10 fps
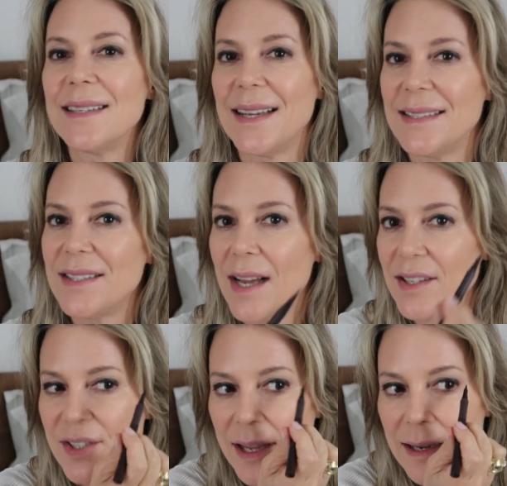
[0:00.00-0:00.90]
nice
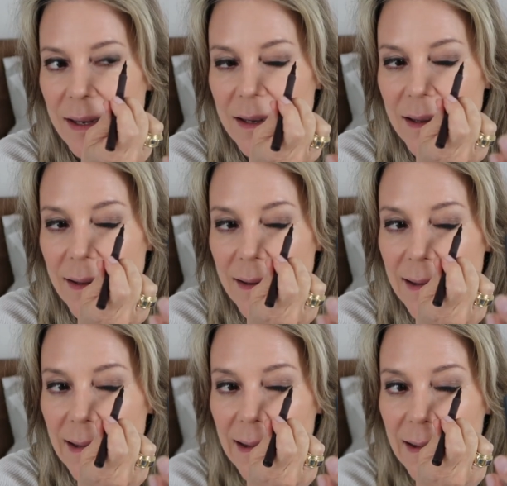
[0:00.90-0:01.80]
touch, and it,
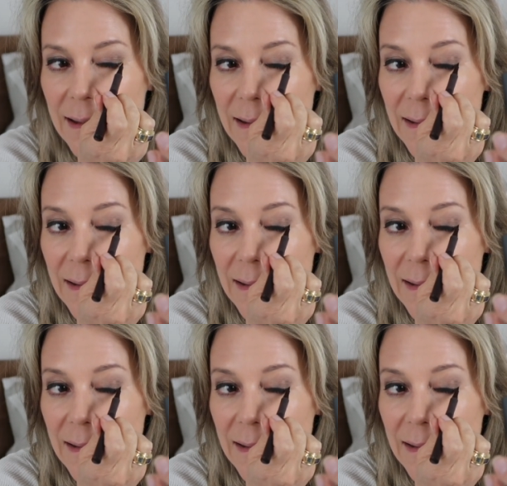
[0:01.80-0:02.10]
yeah.